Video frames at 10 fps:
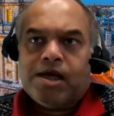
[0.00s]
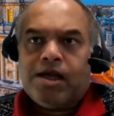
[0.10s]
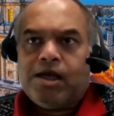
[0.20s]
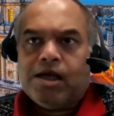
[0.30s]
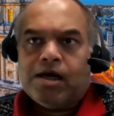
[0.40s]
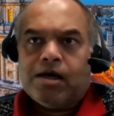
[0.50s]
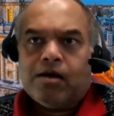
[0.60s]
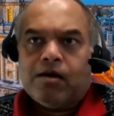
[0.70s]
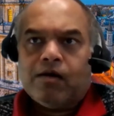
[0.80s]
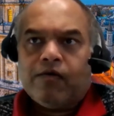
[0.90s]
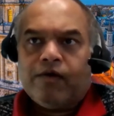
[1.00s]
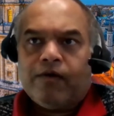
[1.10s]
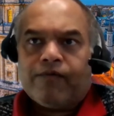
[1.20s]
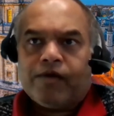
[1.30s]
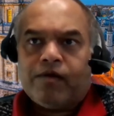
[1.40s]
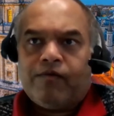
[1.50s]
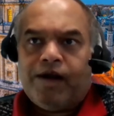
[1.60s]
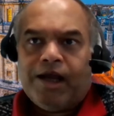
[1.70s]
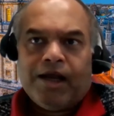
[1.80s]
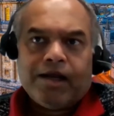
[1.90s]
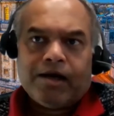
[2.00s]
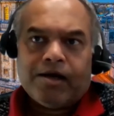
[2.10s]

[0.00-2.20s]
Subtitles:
idea of sort of data